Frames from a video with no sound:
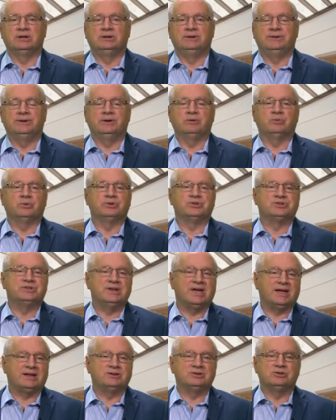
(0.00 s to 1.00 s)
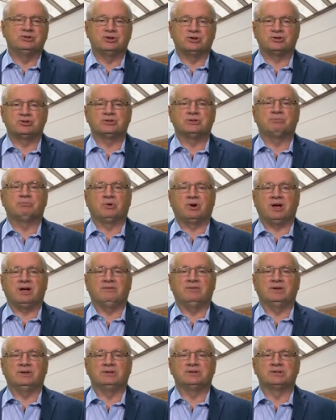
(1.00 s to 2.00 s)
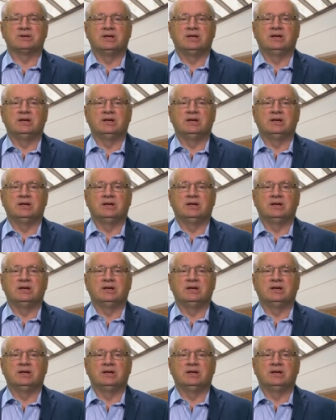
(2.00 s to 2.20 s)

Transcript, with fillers: It was not just the province